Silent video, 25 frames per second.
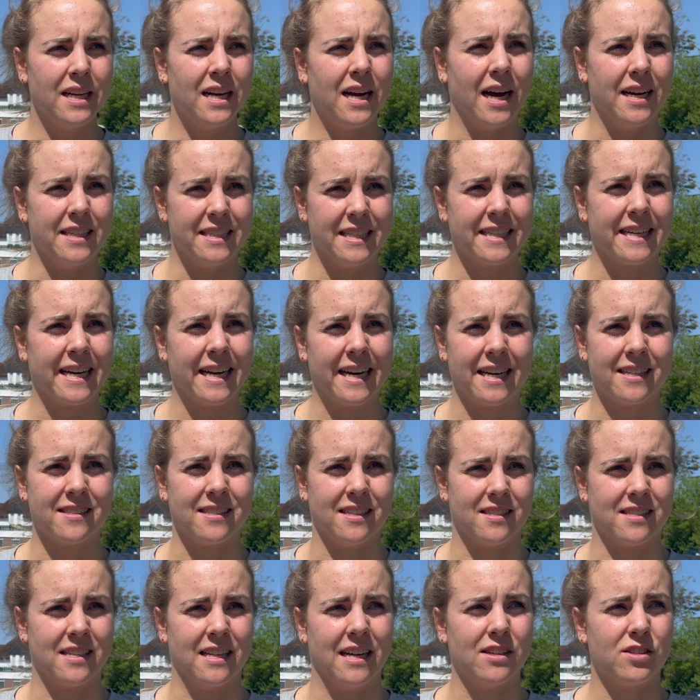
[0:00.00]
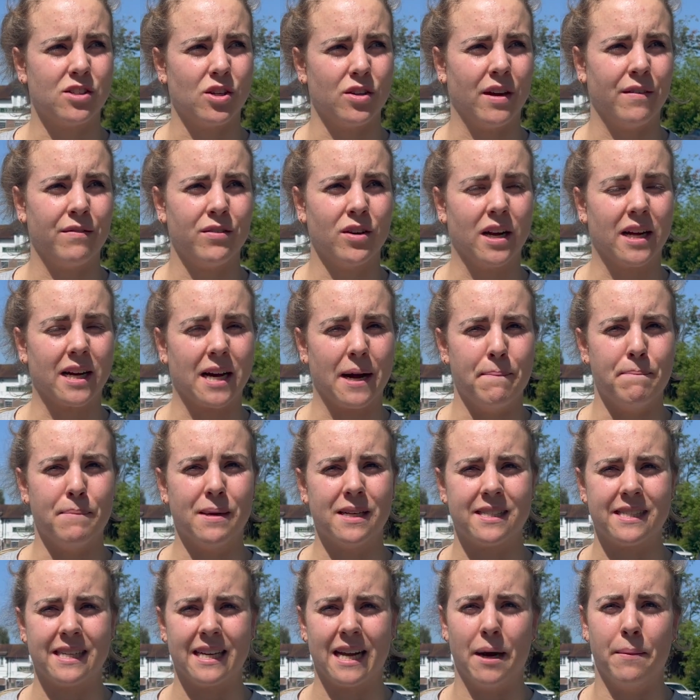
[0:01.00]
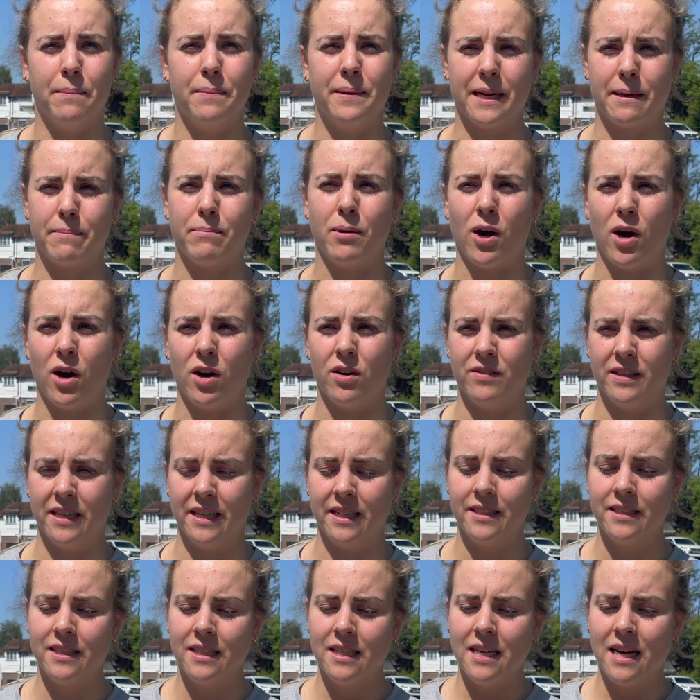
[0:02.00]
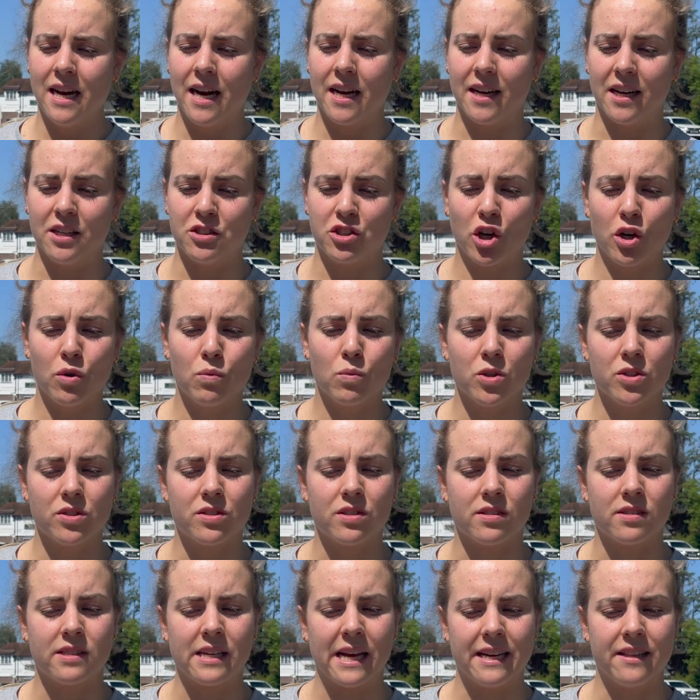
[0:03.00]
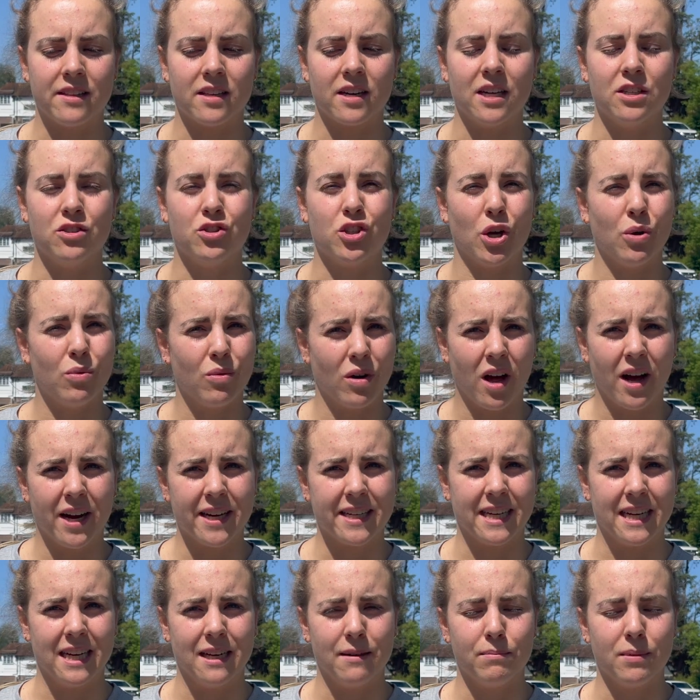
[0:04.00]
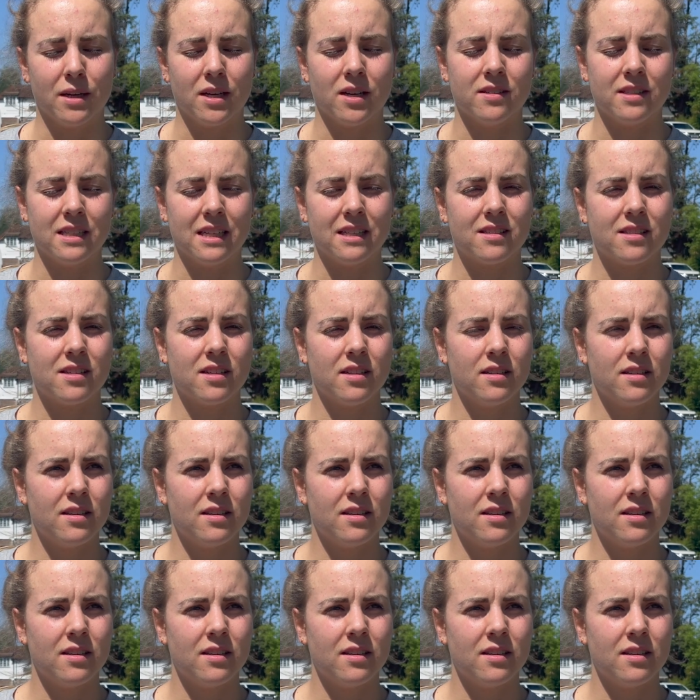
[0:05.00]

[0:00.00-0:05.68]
I didn't get access to that, so I feel like I'm missing out a big part of it. And I don't want to say that I don't like it, because it's